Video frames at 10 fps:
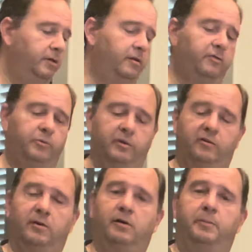This one's
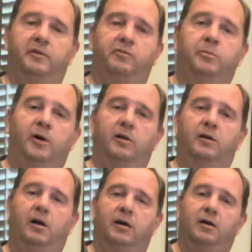a little bit
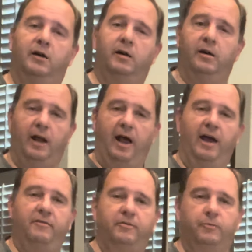smaller. I'll cut it into
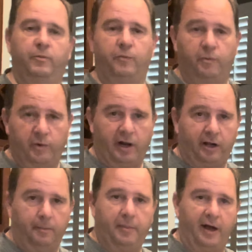half, and when I
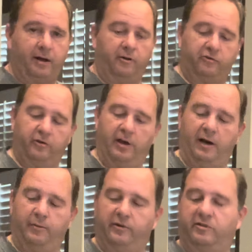come back, I'll show you
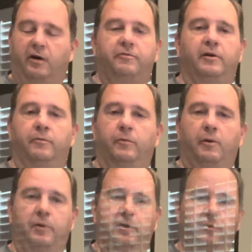how we stuff it and
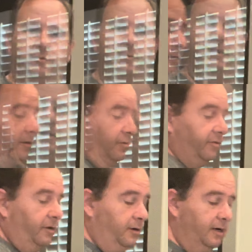what we do from there.
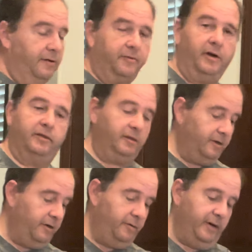So I've cut the
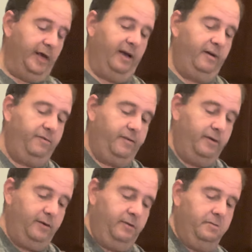dough in half.
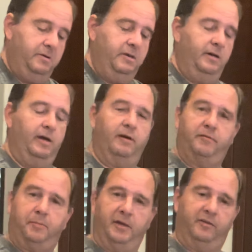I have
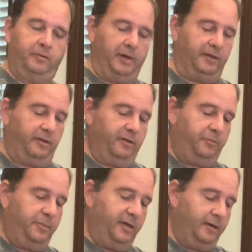a piece about this
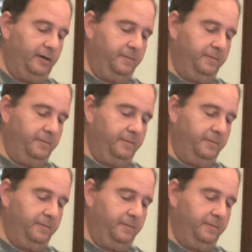big.